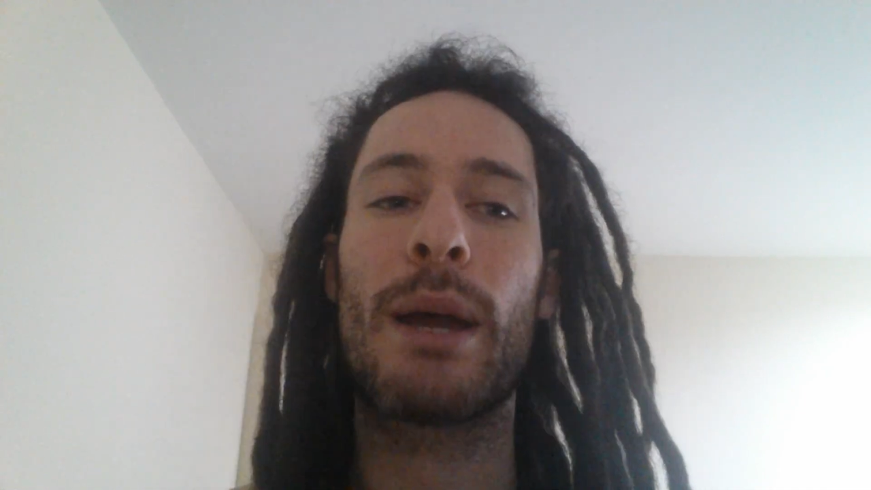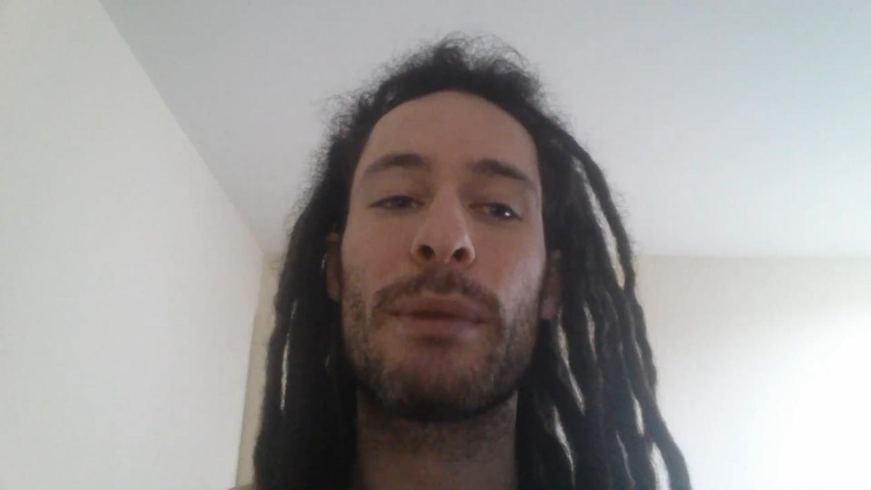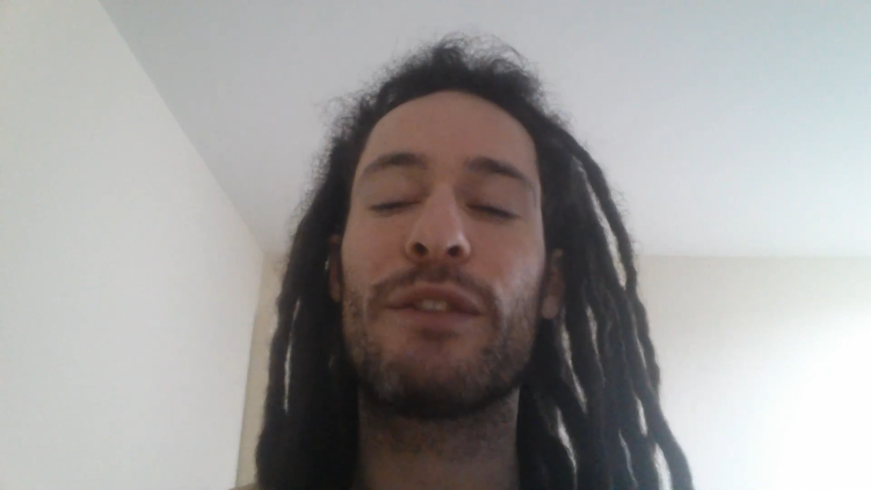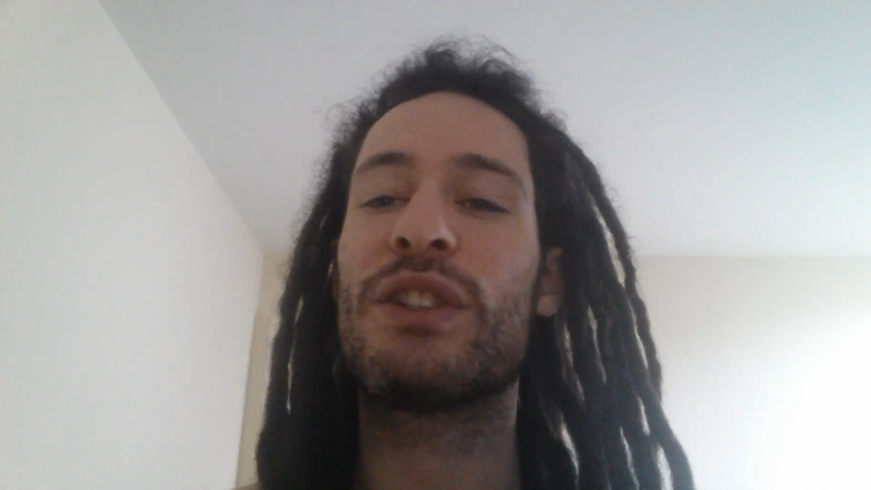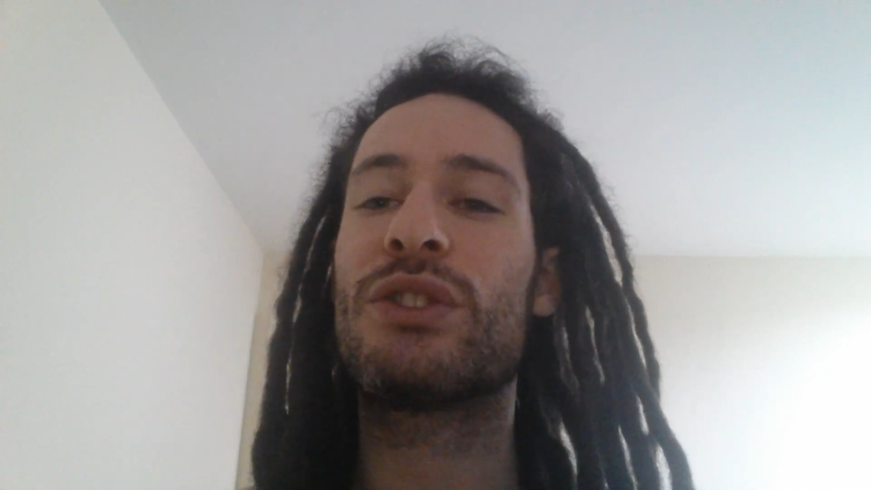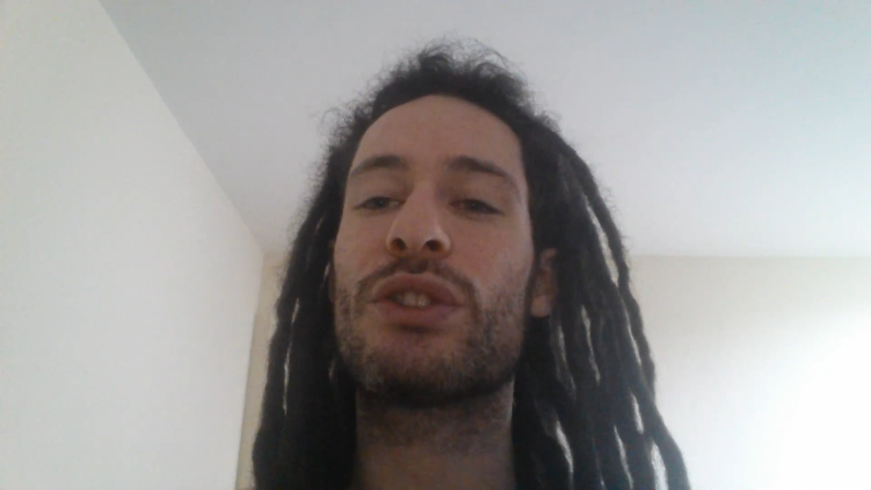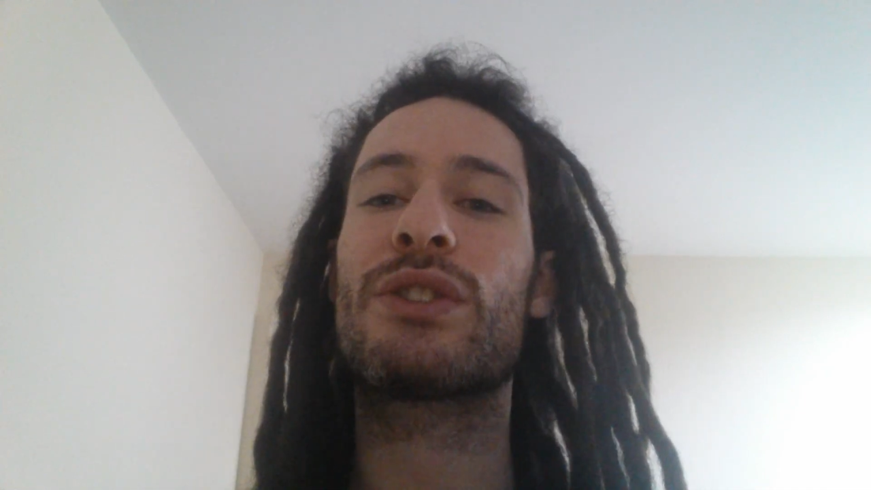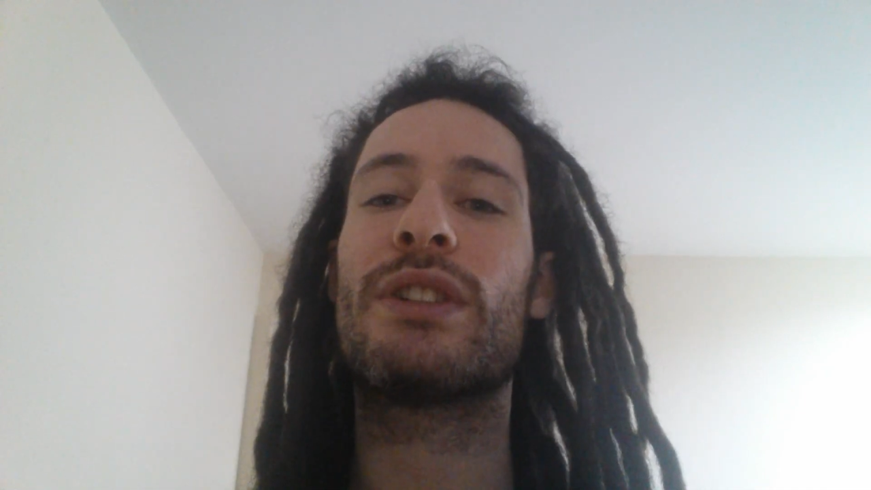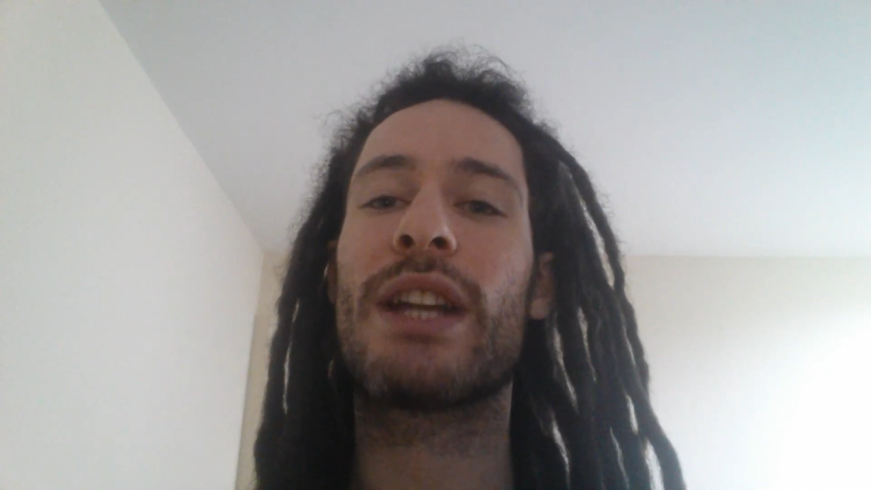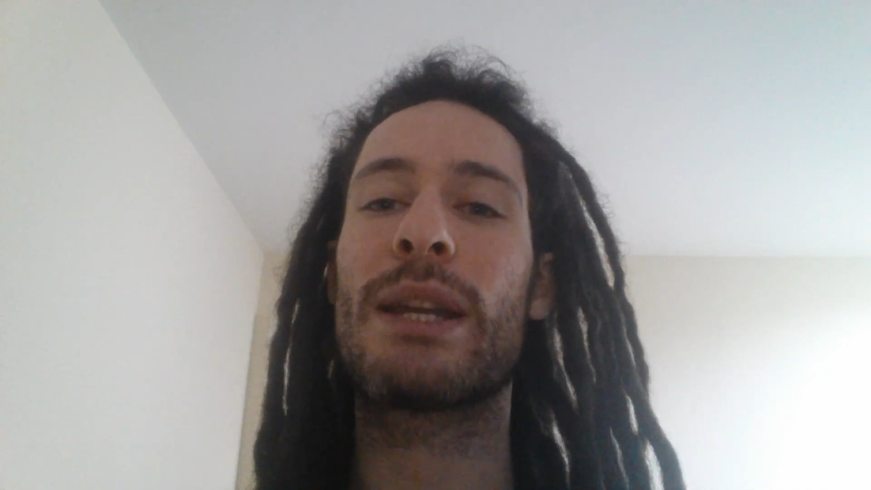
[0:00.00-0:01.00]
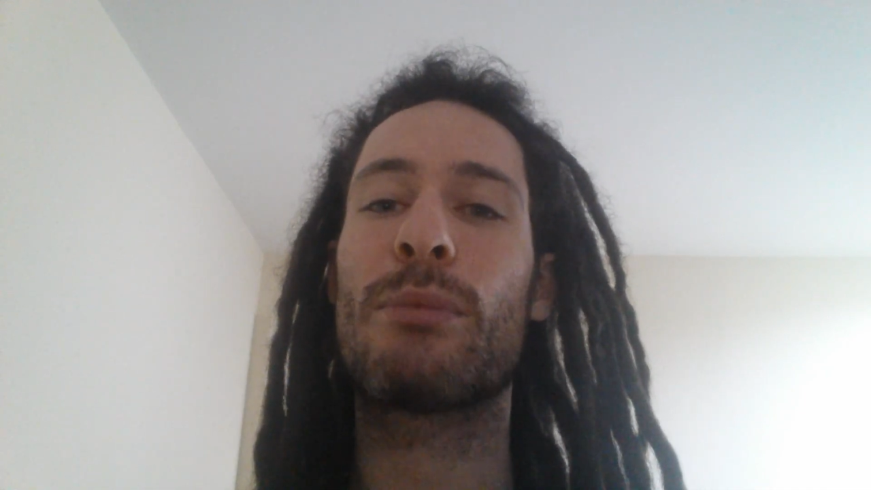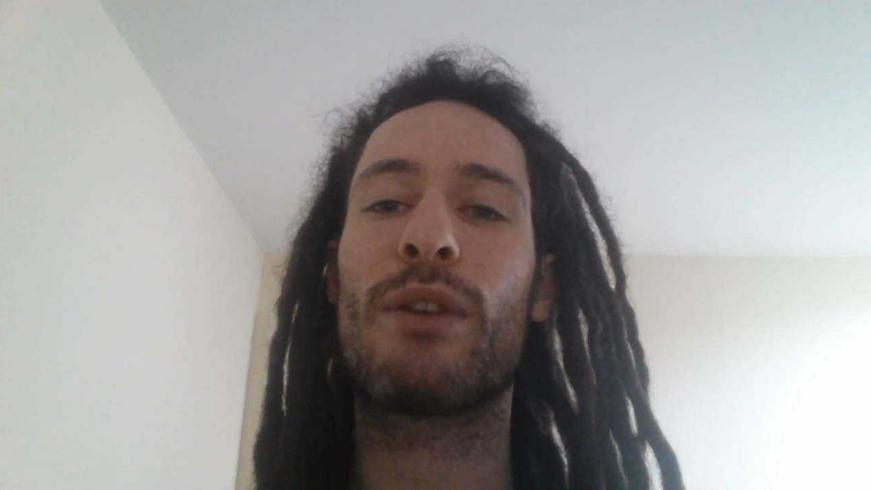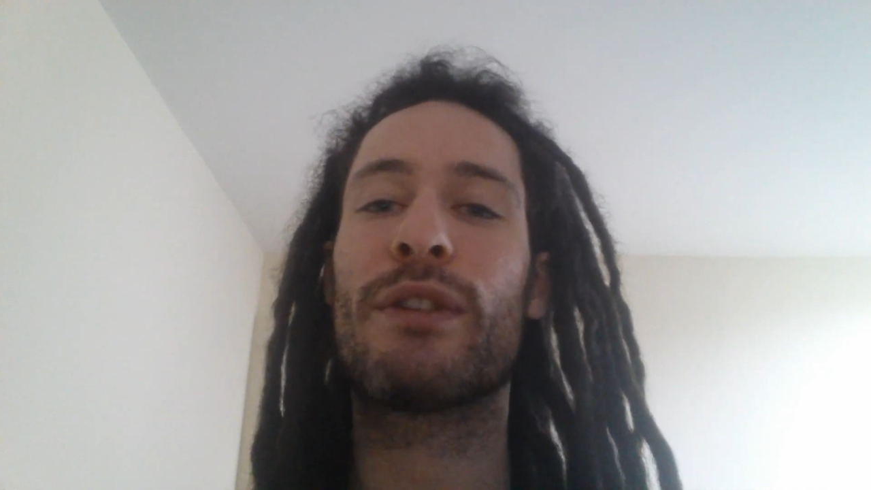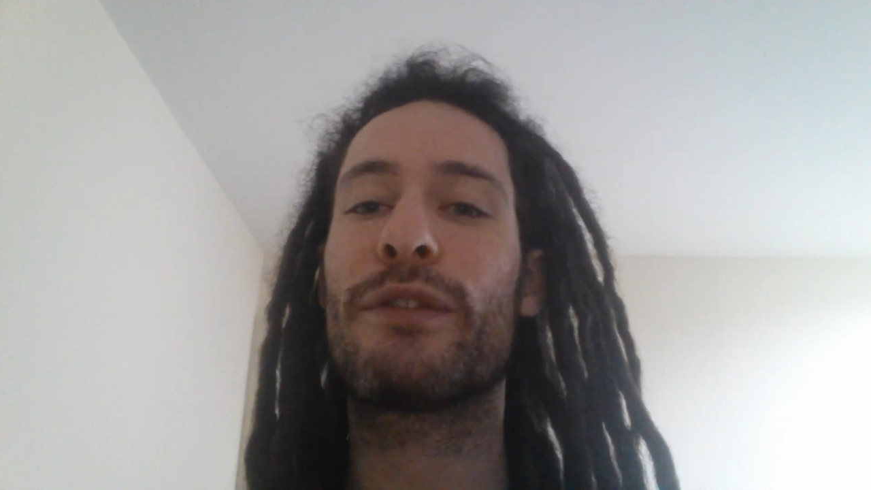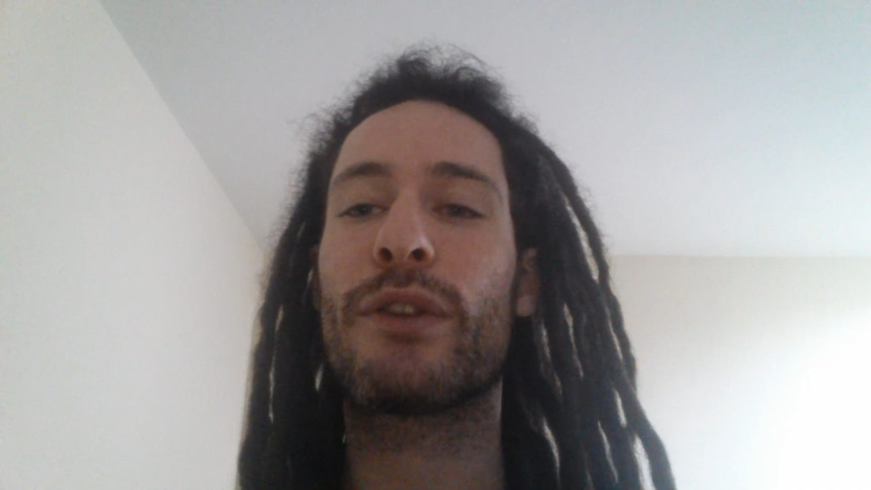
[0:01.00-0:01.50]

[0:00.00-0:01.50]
If it's just the name of a